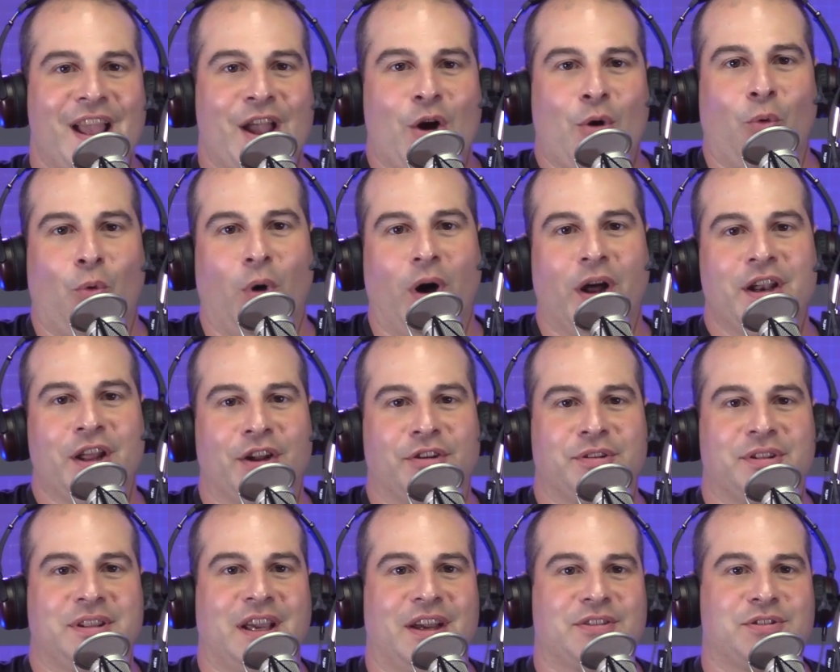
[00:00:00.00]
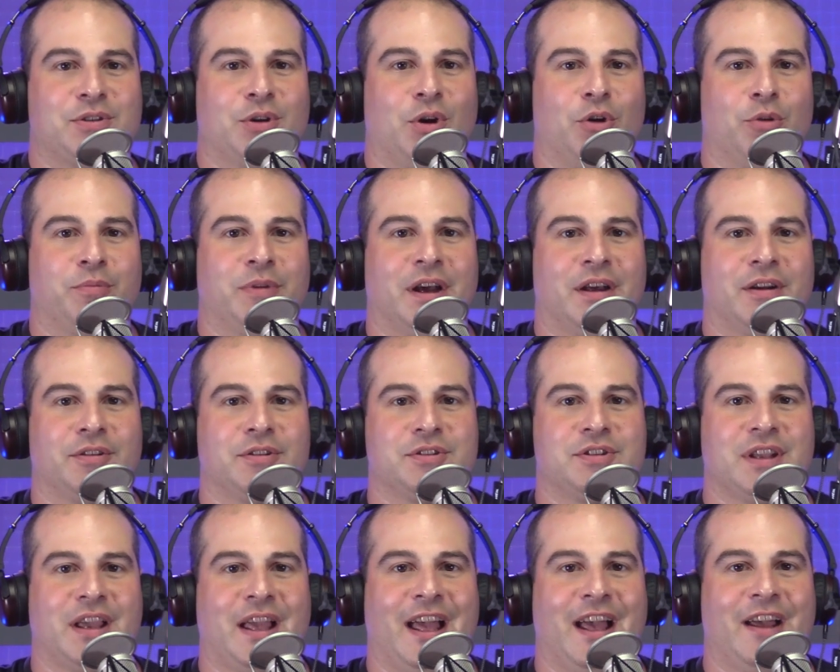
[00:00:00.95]
100,000 home
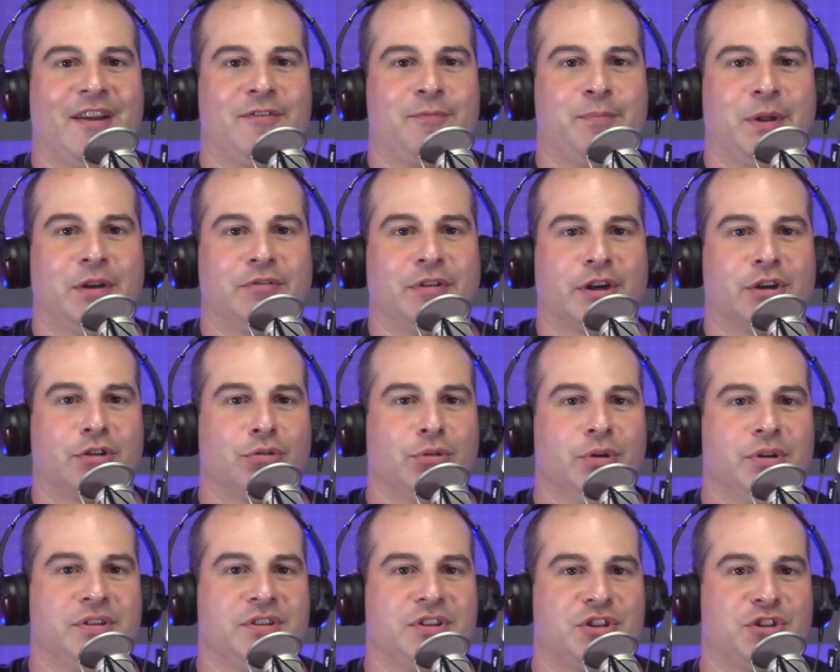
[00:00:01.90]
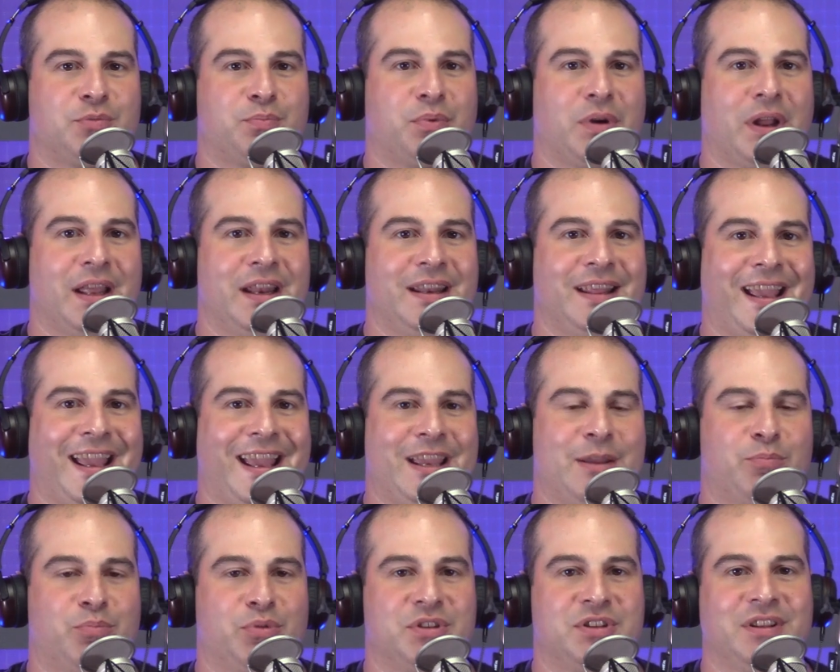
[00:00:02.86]
routers have been recruited to spread
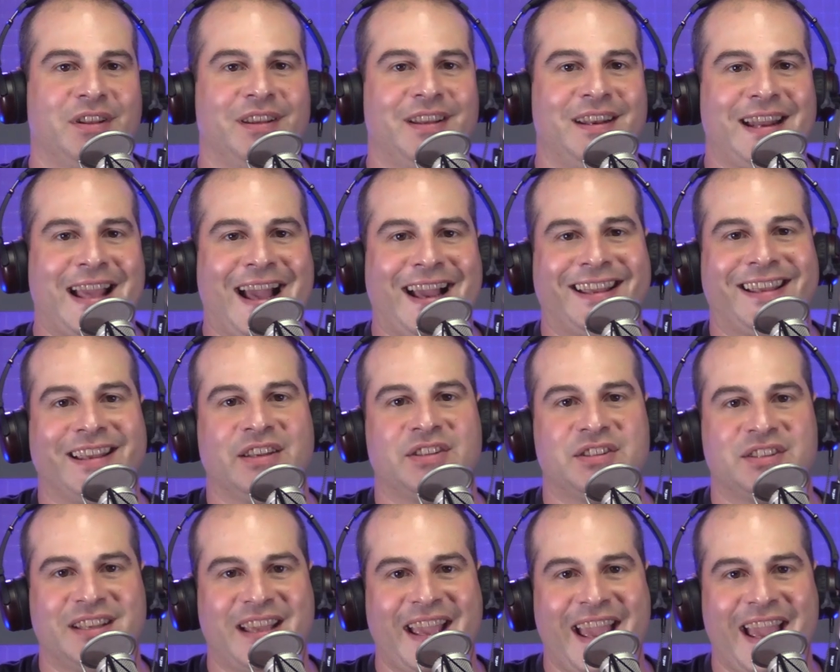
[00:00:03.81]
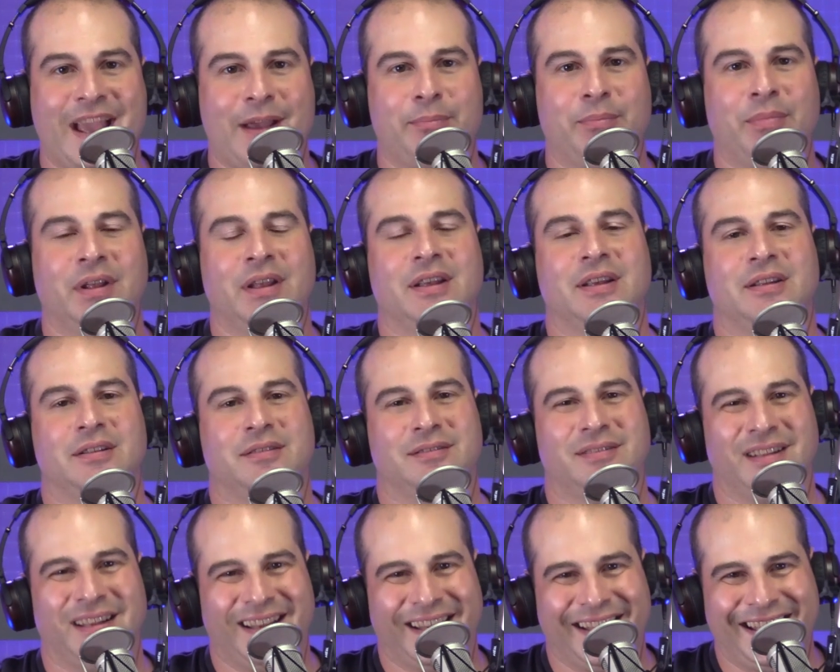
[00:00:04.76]
a Brazilian hacking scam
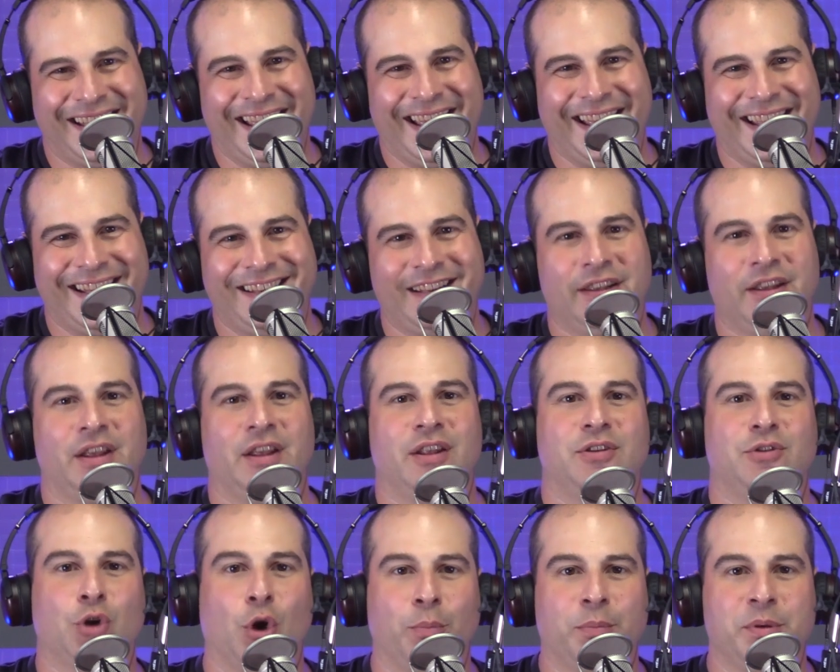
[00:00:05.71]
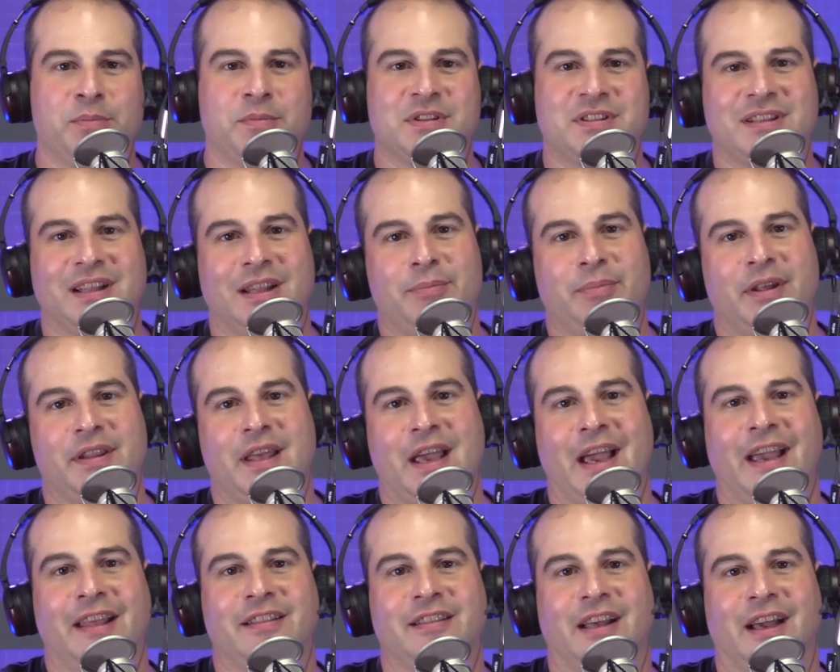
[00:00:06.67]
again, don't be misled by the
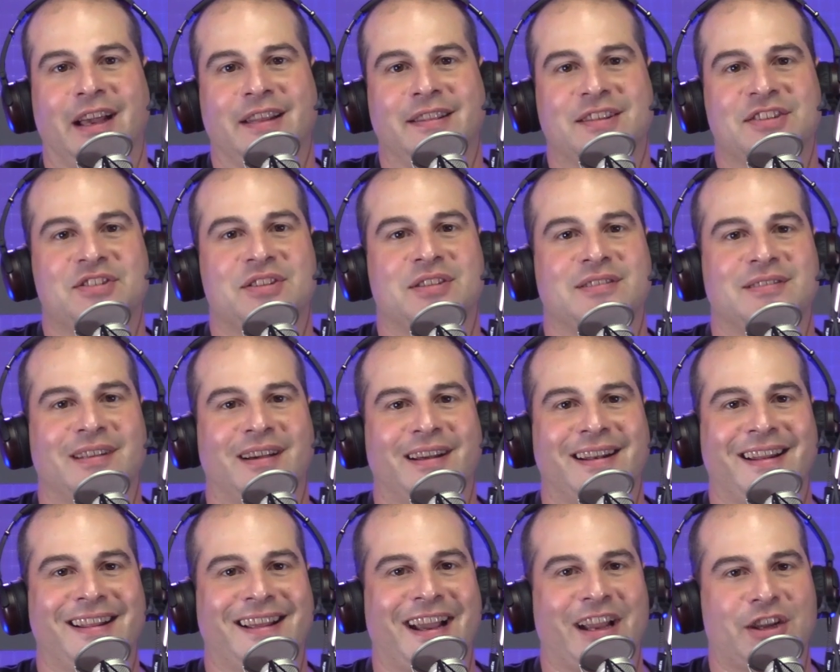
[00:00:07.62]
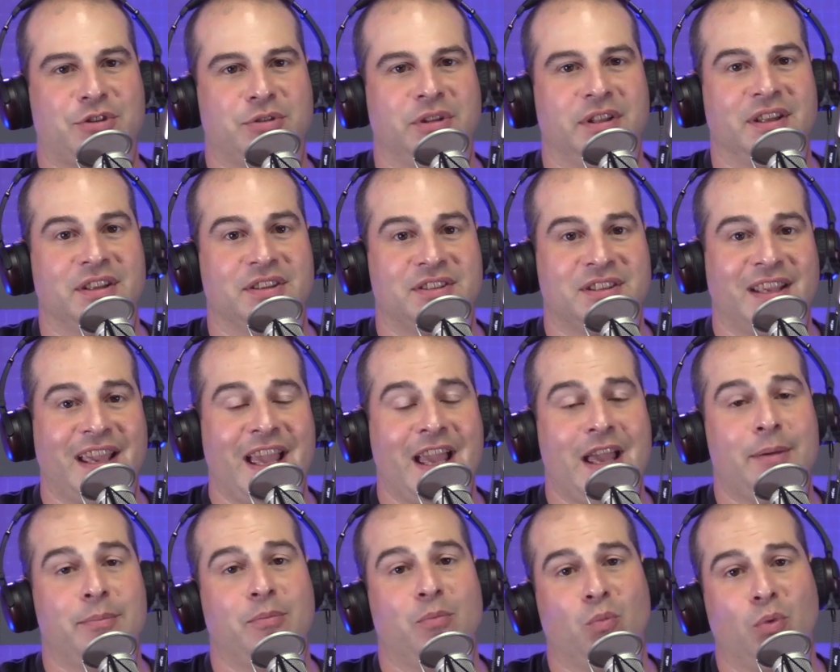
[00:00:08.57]
headline. This is not actually a
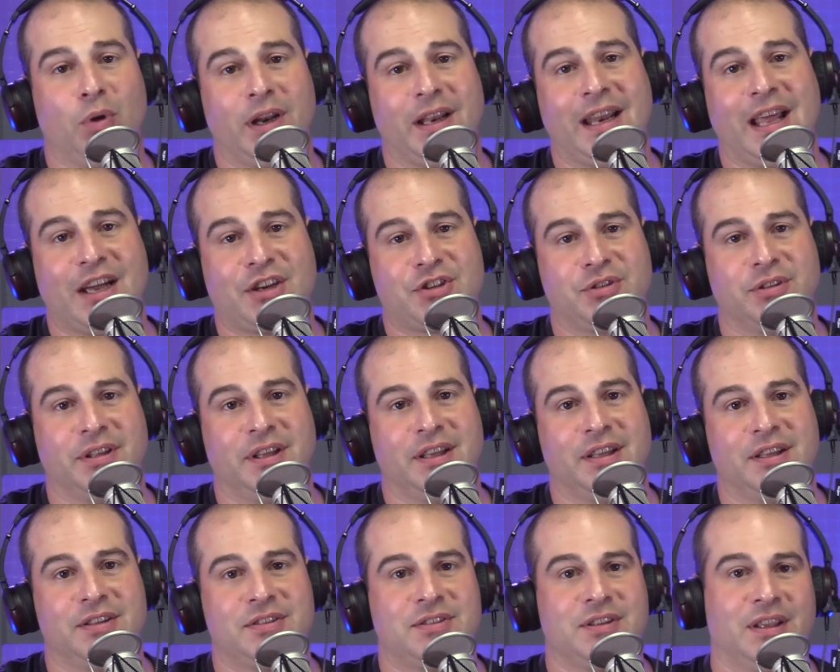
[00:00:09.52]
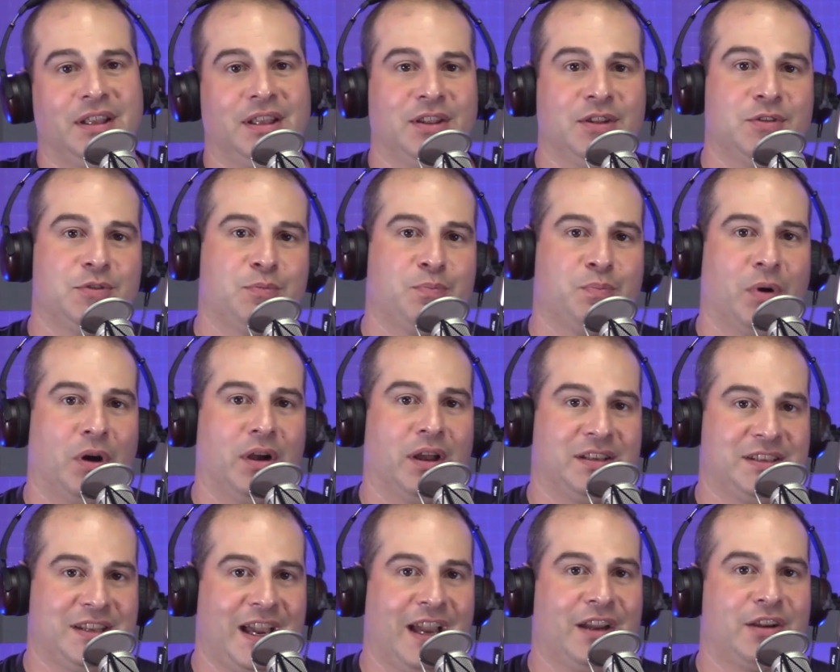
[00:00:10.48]
scam. What it actually is is
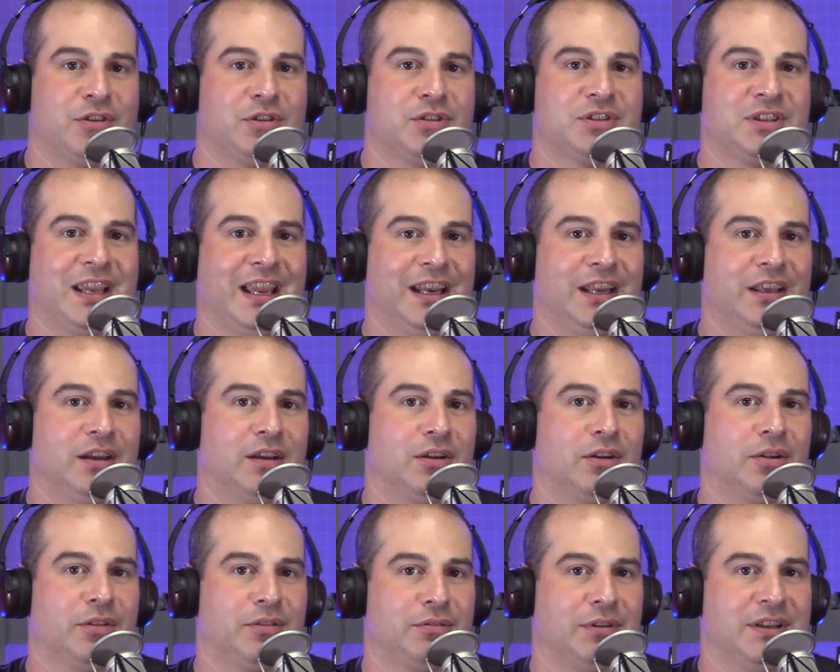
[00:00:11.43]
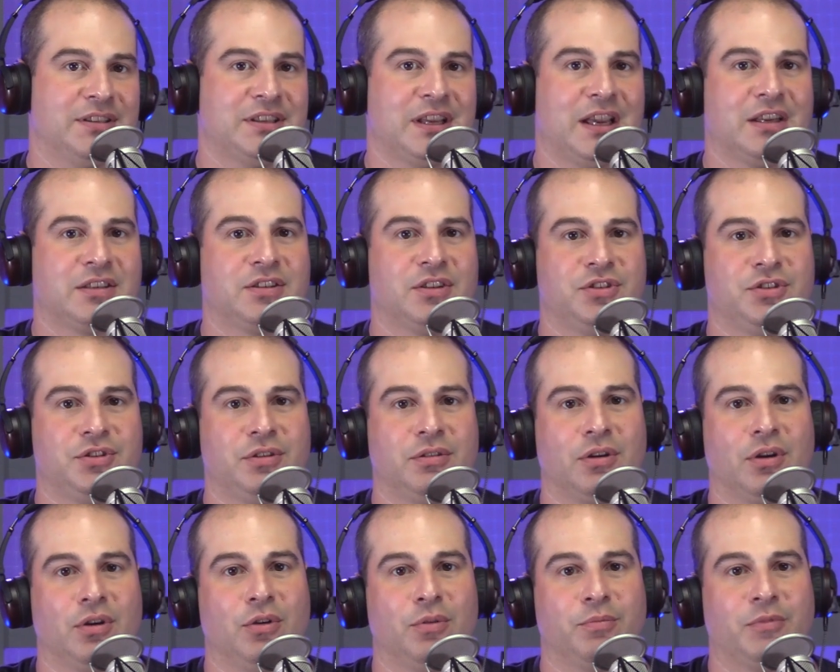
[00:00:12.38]
attackers gaining unauthorized access to
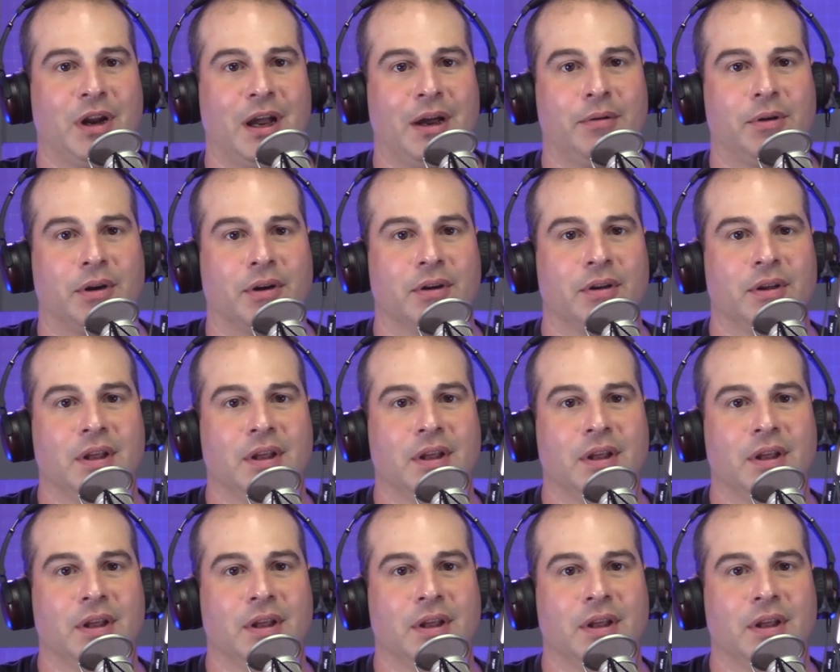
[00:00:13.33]
your home router.